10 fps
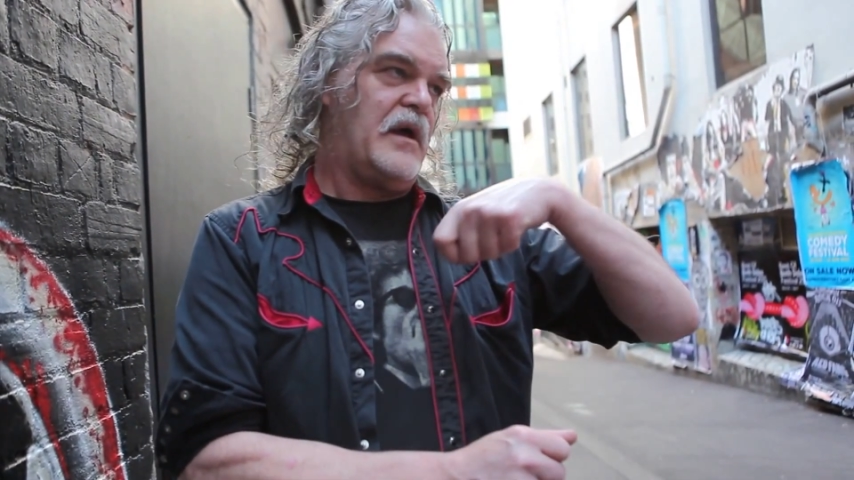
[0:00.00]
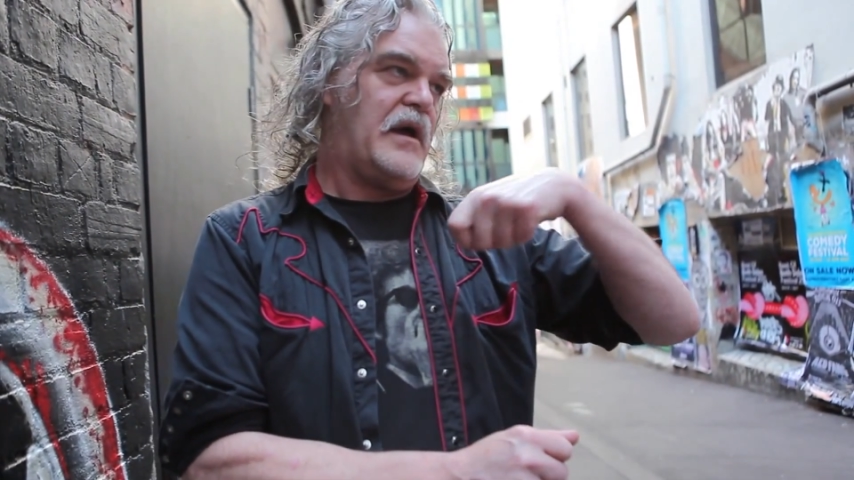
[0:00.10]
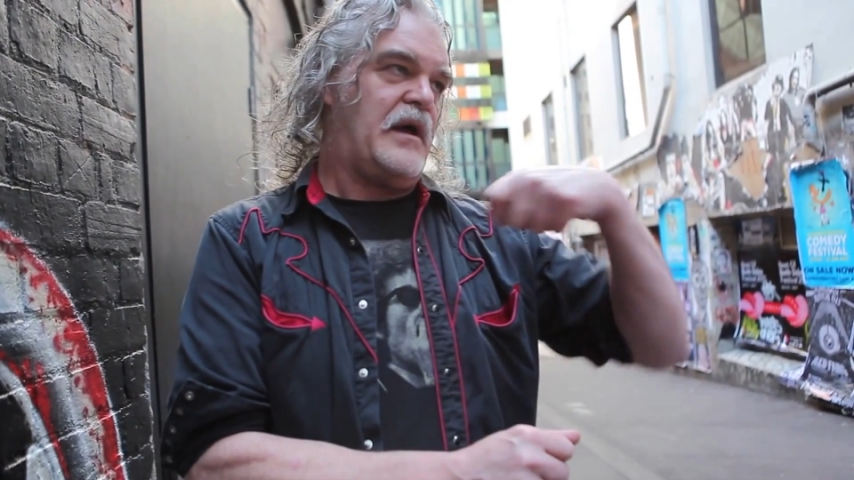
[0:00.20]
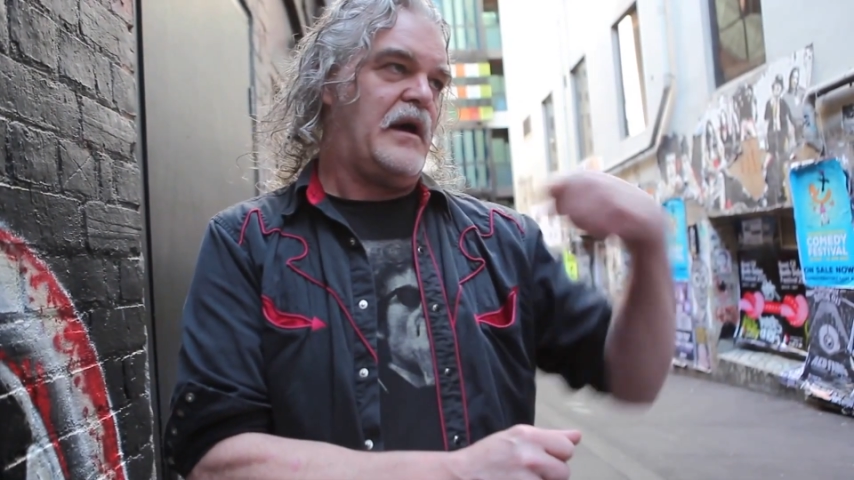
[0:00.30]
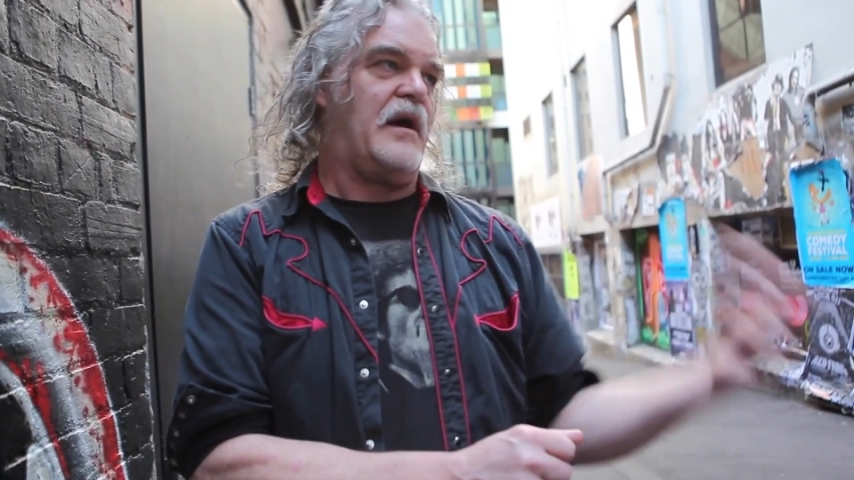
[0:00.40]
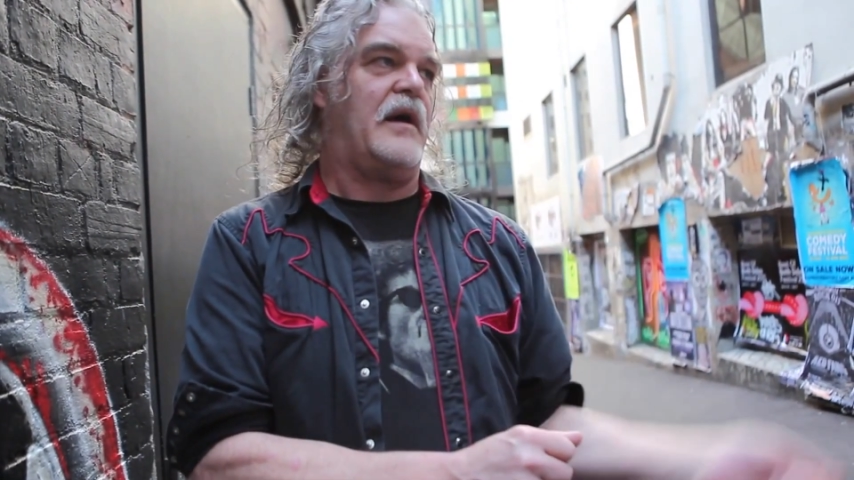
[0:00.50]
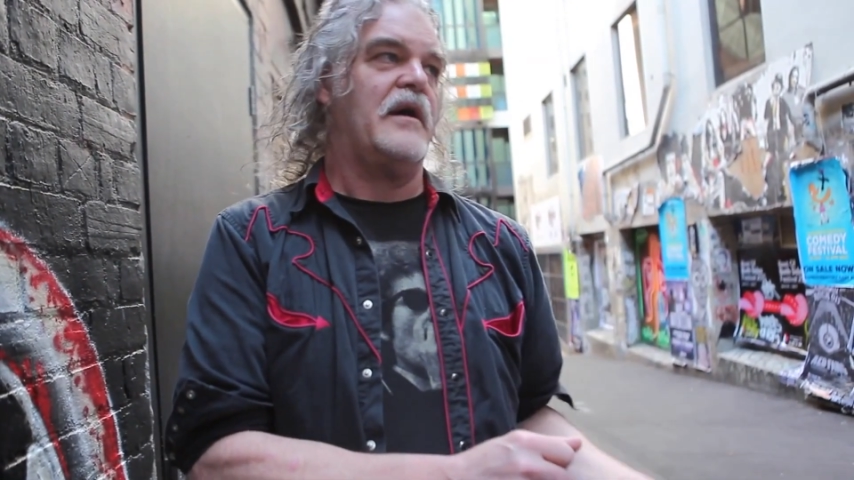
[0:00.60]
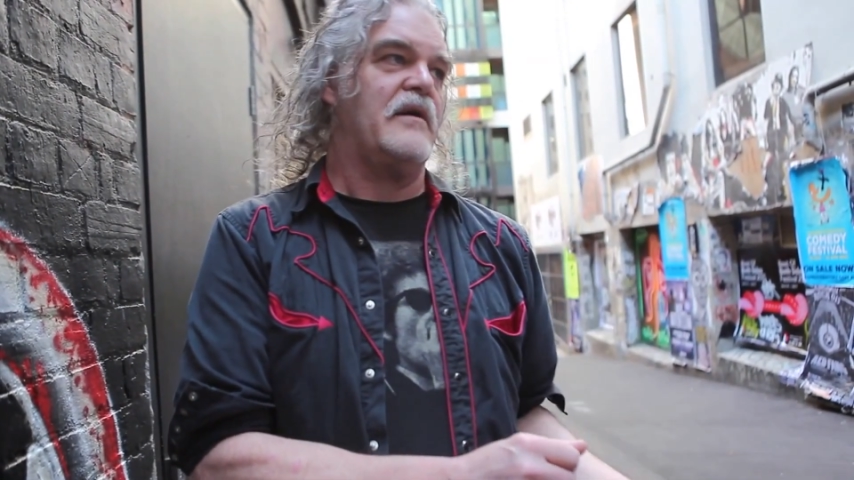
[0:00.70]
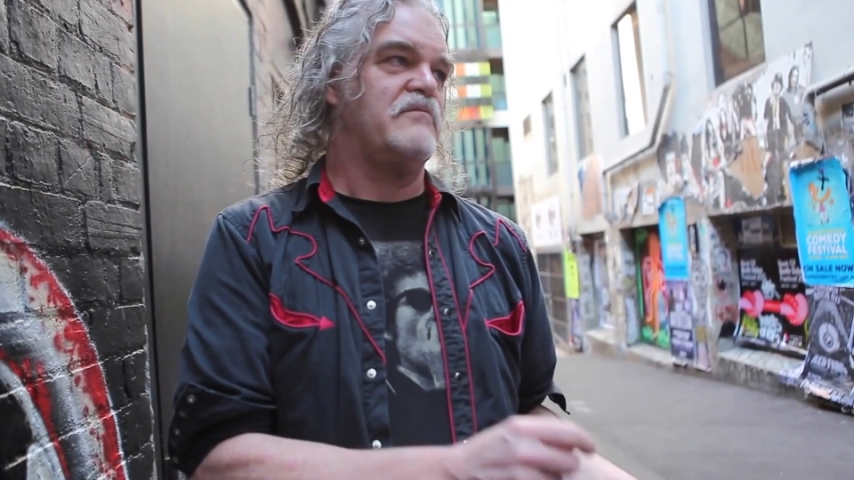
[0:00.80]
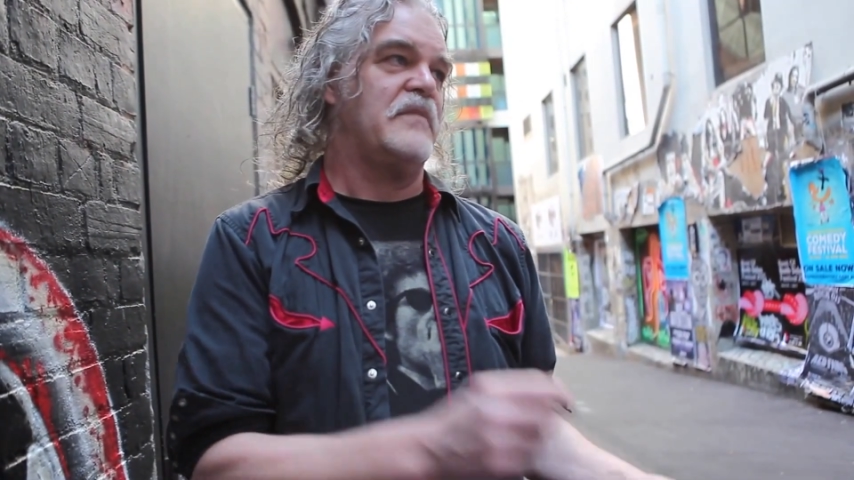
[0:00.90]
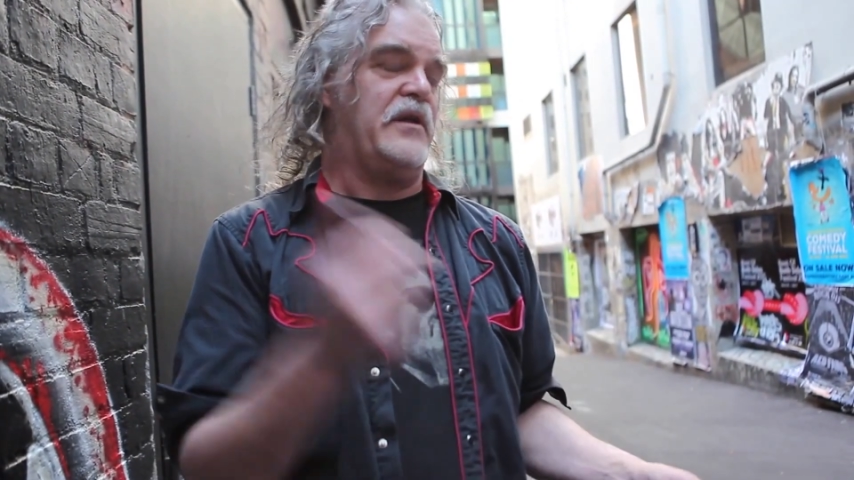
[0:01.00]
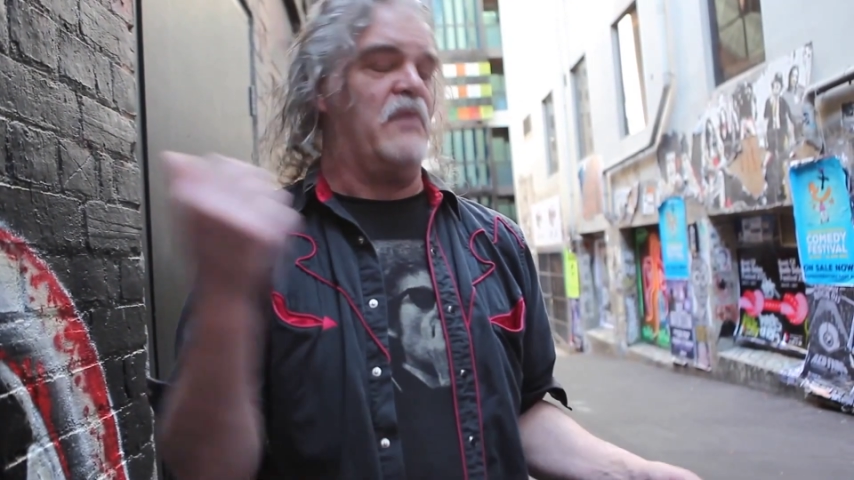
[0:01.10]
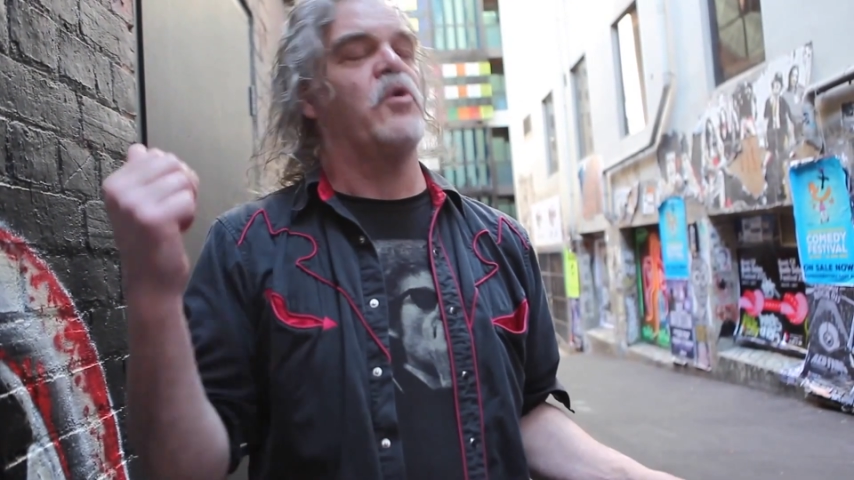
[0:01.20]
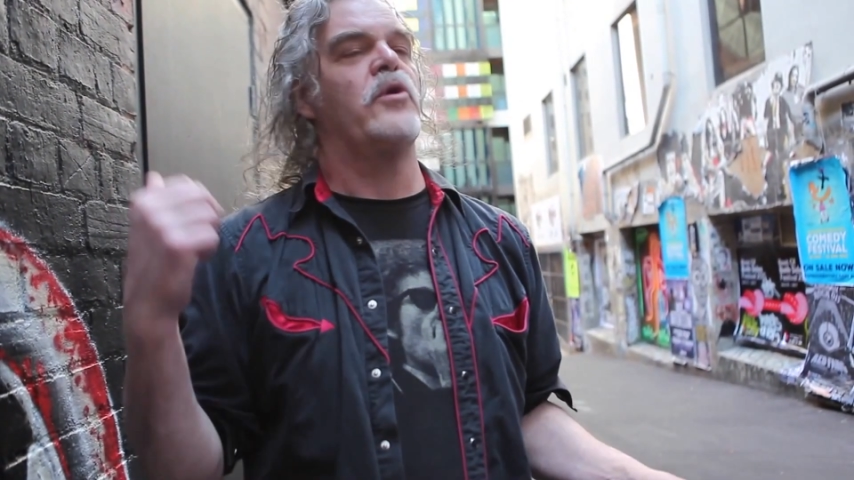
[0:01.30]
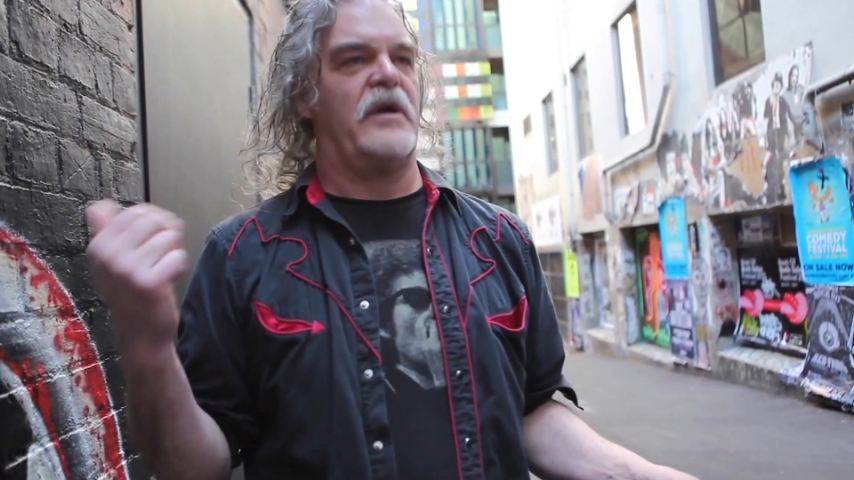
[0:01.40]
the
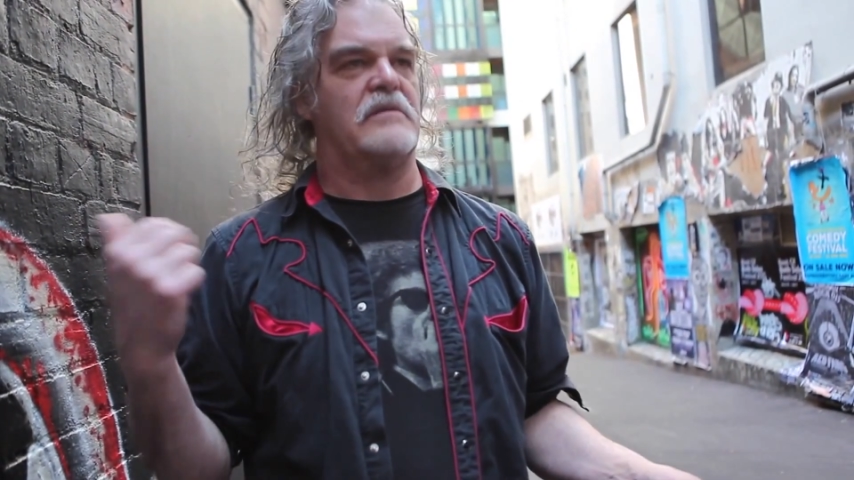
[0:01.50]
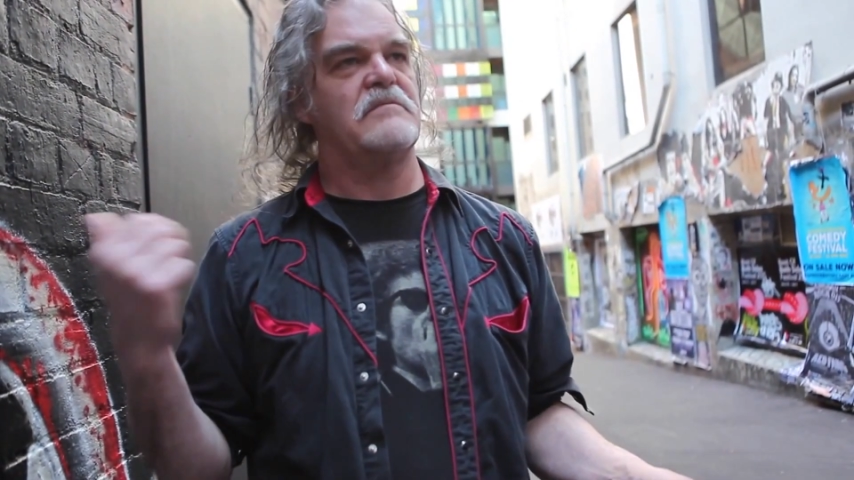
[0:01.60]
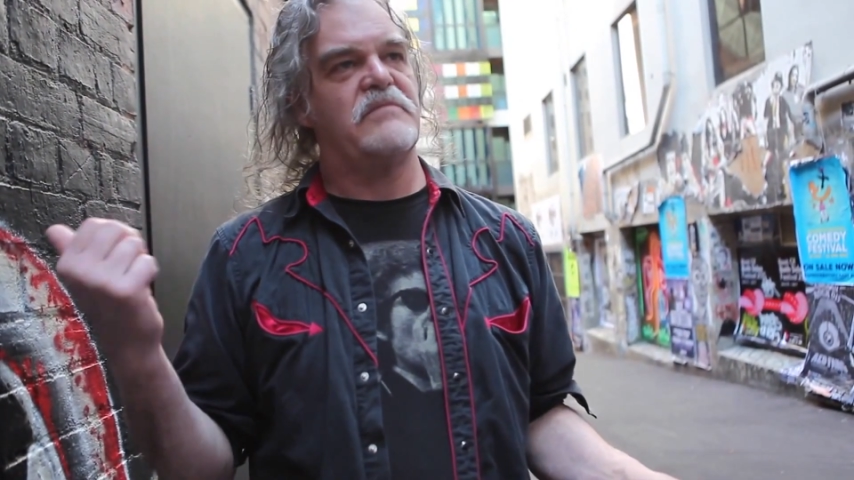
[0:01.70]
morning,